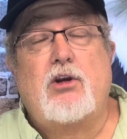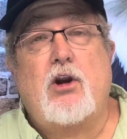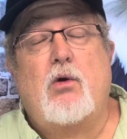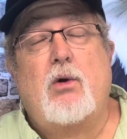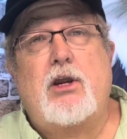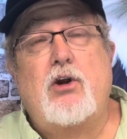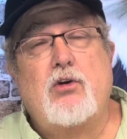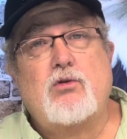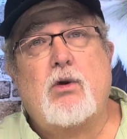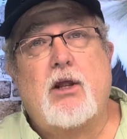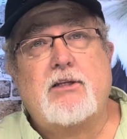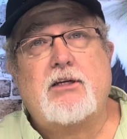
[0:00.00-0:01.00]
You know, here's
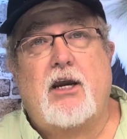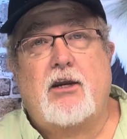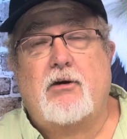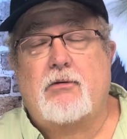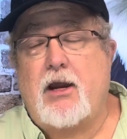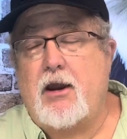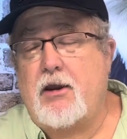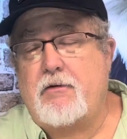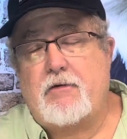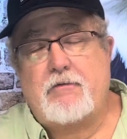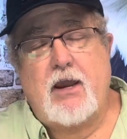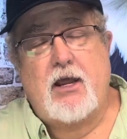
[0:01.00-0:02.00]
what I'll tell you. I
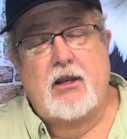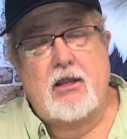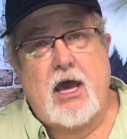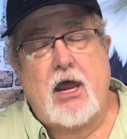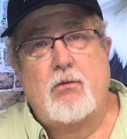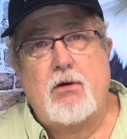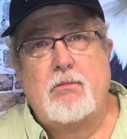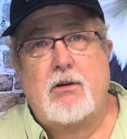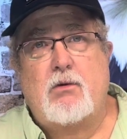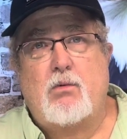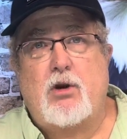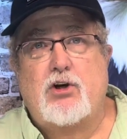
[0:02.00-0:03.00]
have had a lot of
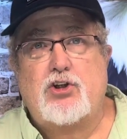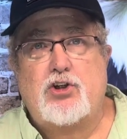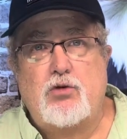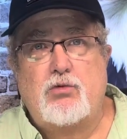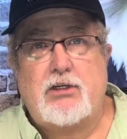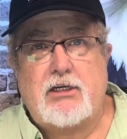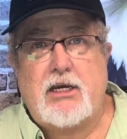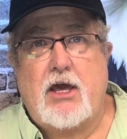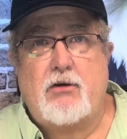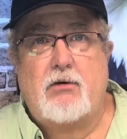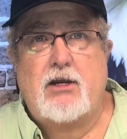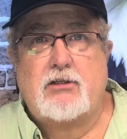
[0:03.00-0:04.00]
women that want to shoot
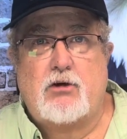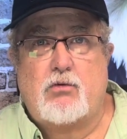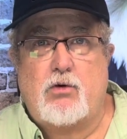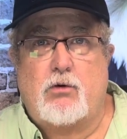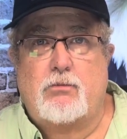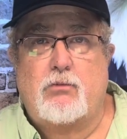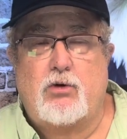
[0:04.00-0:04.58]
together as a group,